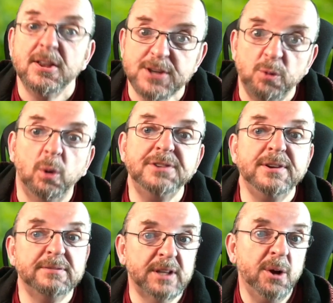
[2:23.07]
so
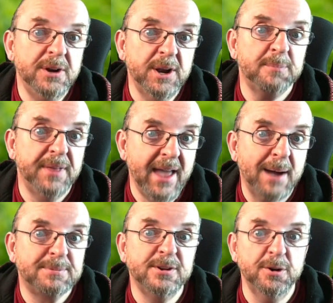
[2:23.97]
once you've loaded up the
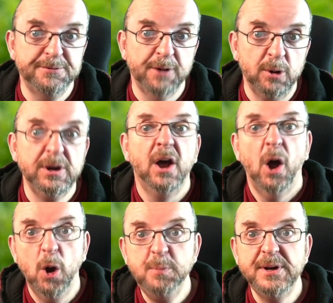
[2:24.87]
app to your phone,
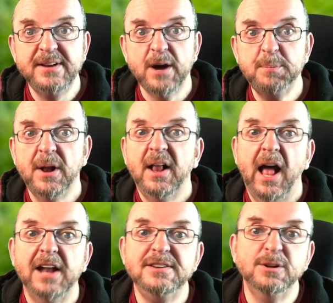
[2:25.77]
open it up
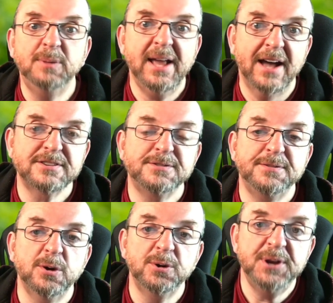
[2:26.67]
and you'll be asked
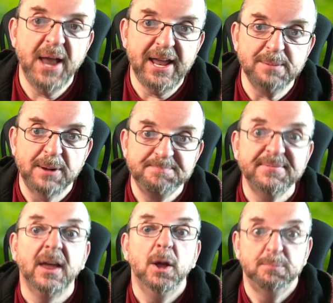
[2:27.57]
for your name.
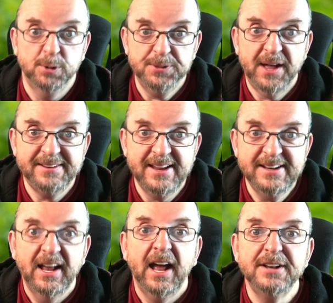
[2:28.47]
Put that
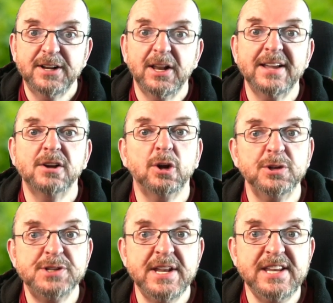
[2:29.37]
in and click
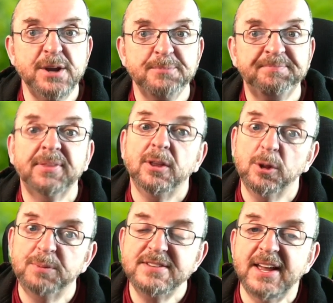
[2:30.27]
continue.
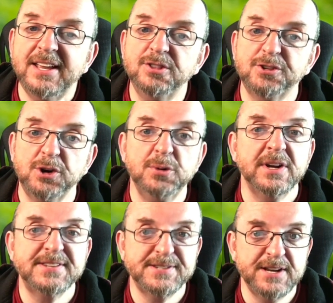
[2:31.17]
You'll be taken through
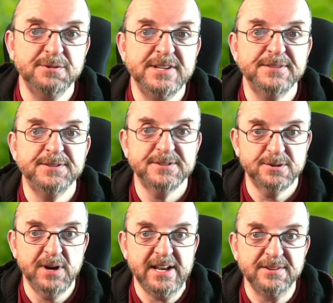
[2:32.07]
a series of
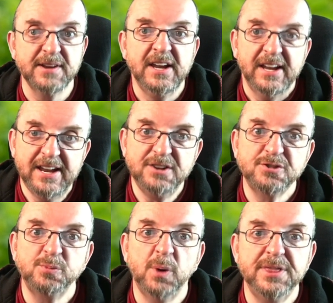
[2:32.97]
screens,
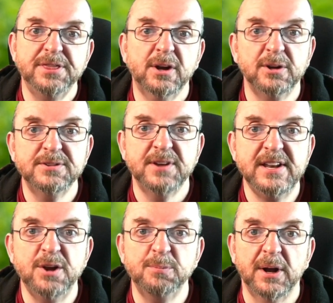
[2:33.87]
each with the
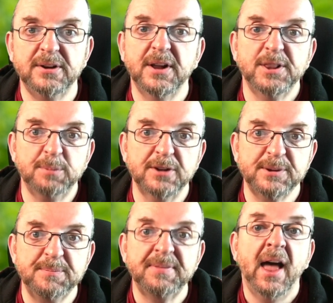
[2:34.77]
continue button at the
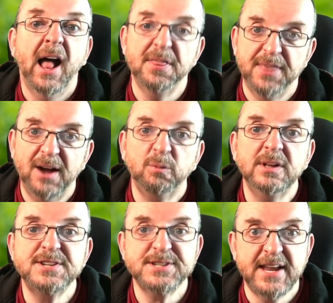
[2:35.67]
bottom, and that
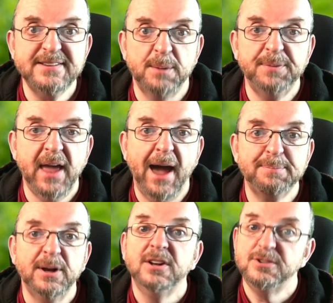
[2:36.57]
will set up the
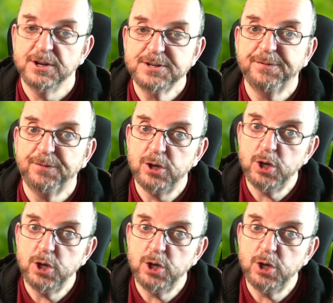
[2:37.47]
app just for